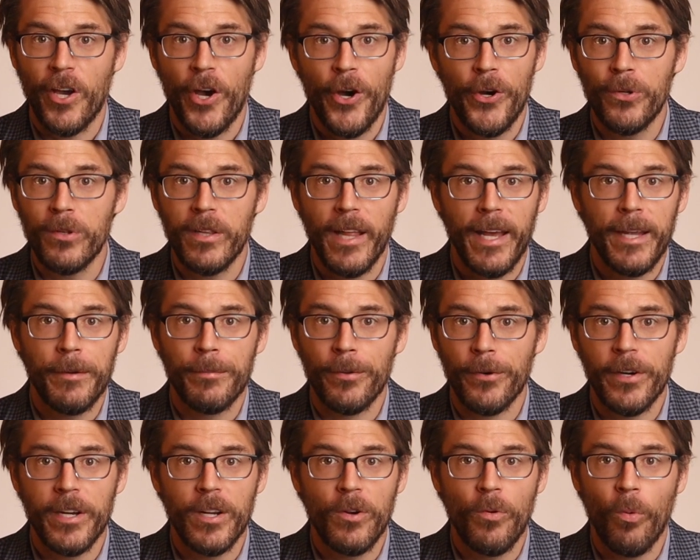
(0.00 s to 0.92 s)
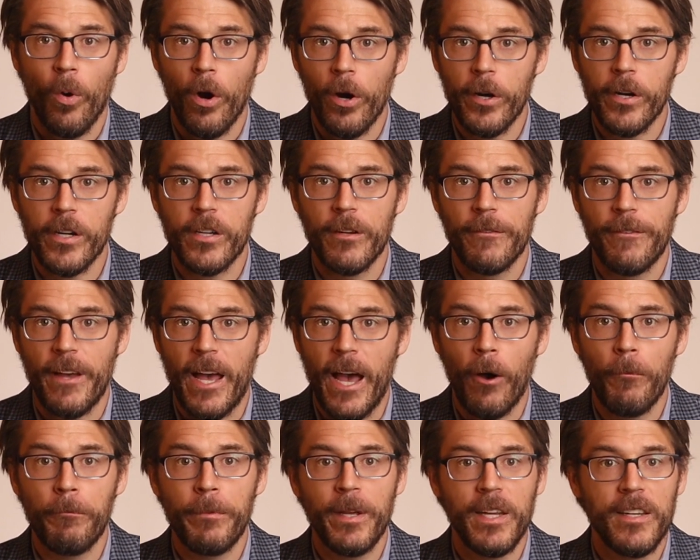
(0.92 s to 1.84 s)
co-laboring work of
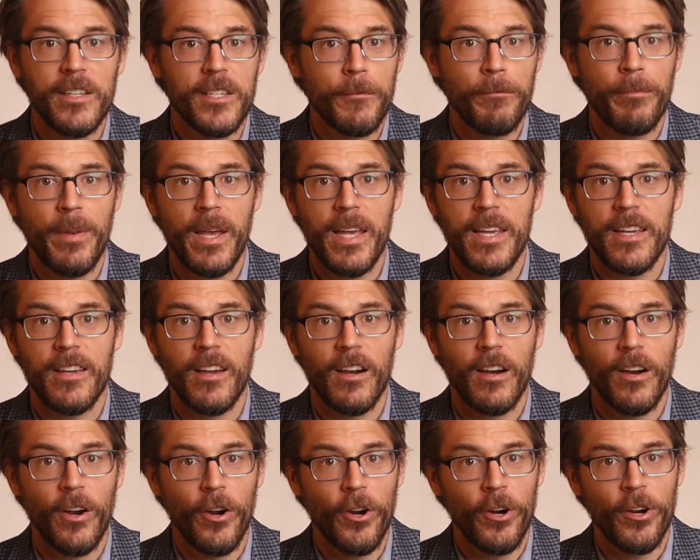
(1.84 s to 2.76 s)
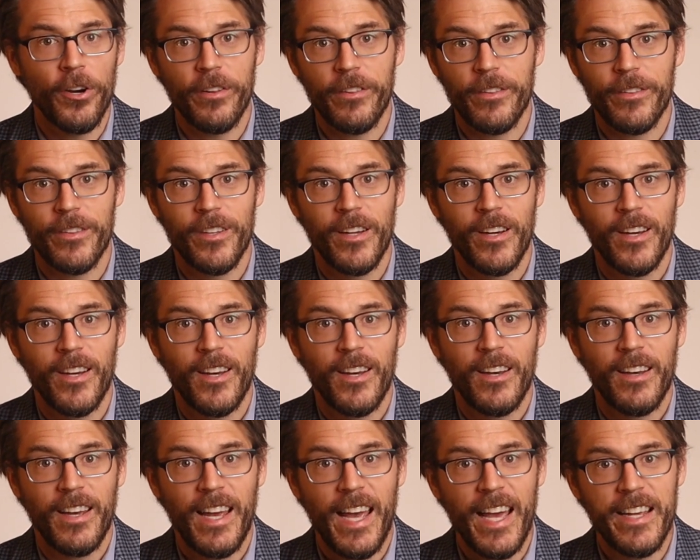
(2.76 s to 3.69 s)
helping to make earth
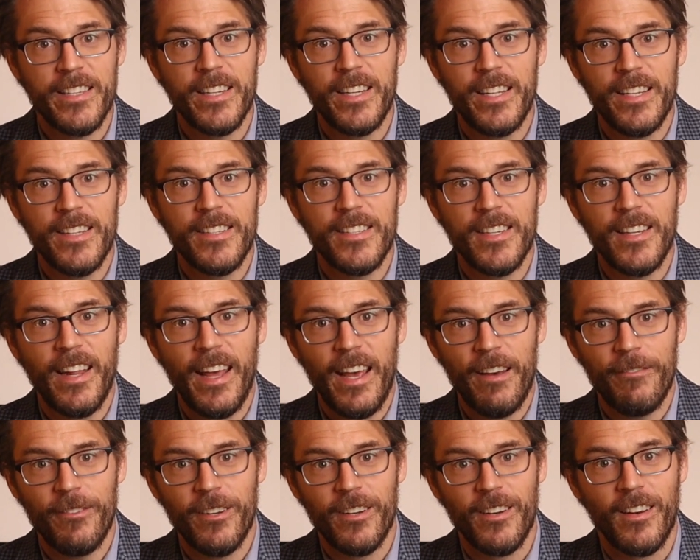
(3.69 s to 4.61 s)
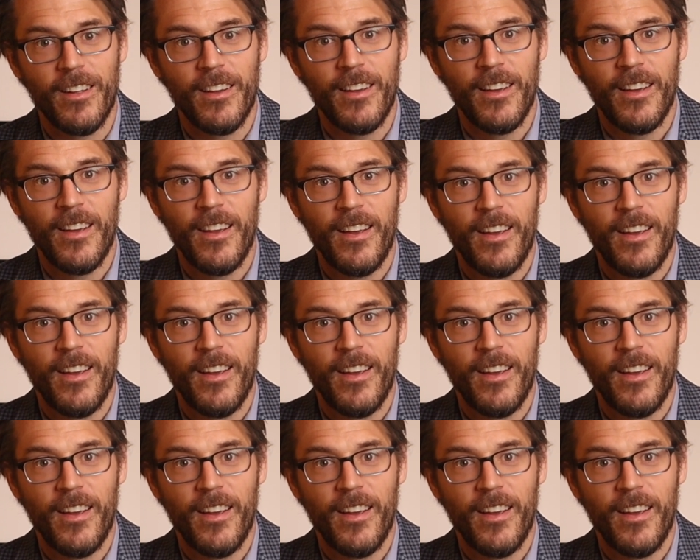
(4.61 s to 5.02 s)
as it is in heaven.